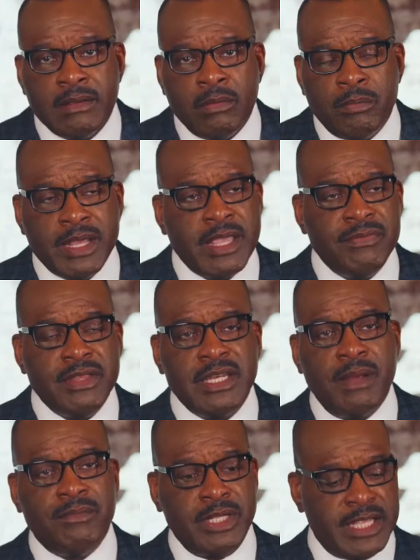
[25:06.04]
but give
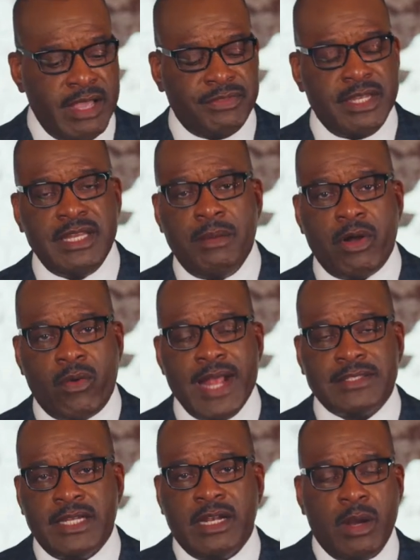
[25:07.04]
the
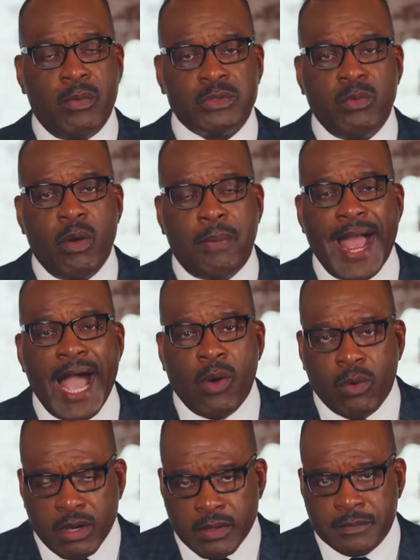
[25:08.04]
Democrats and the liberals more
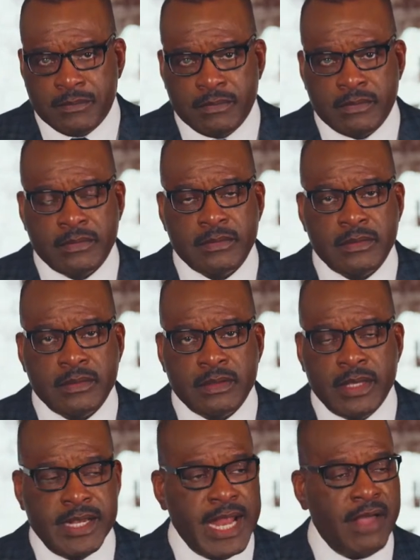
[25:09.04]
power,
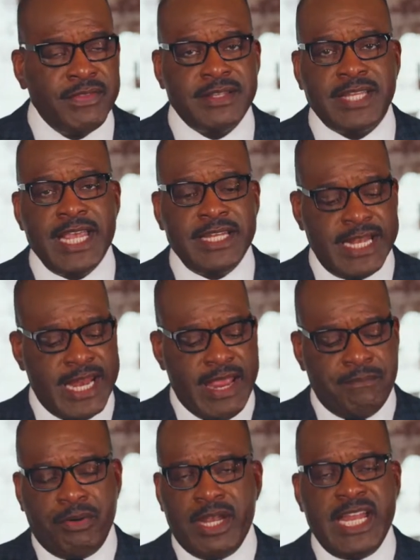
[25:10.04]
and now they're taking it and they
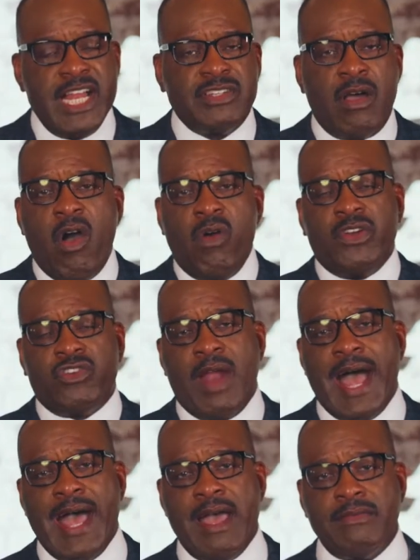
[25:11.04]
put it into
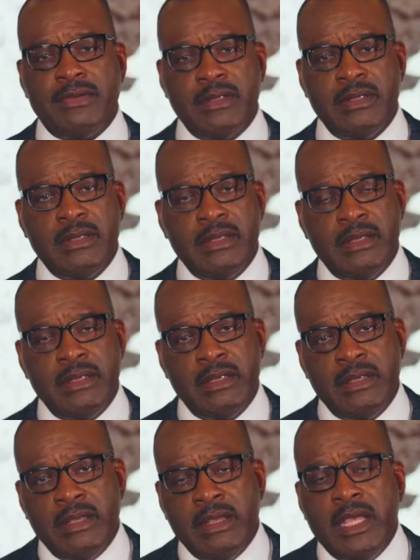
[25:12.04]
overdrive.
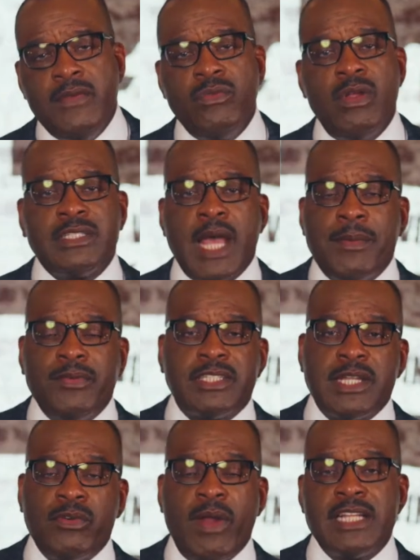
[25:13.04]
If you want to talk about what the
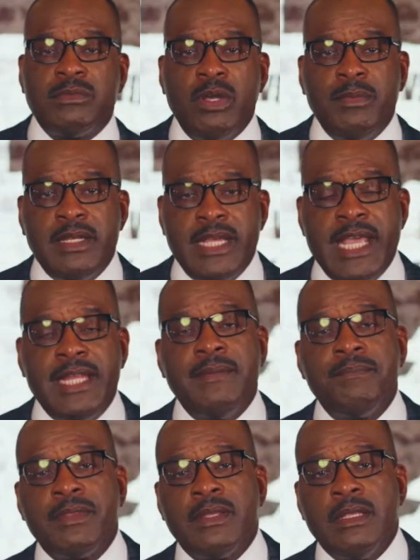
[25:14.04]
Civil Rights Movement did,
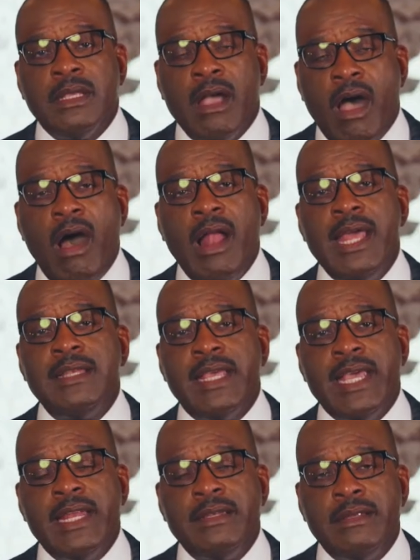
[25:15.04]
all it
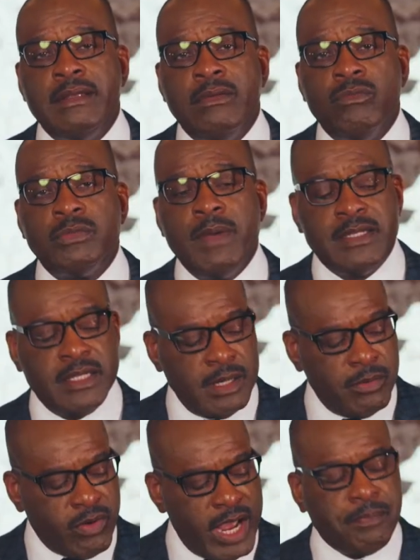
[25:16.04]
did was make the
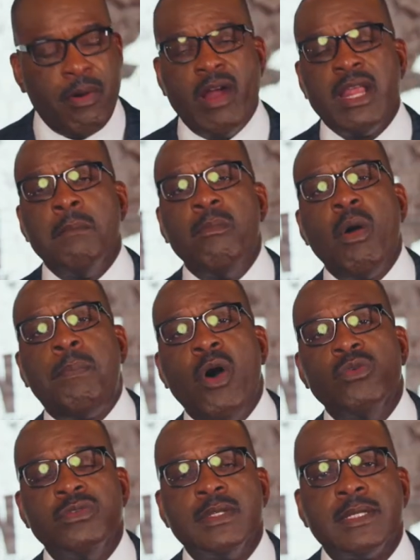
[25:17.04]
Democrat Party more potent.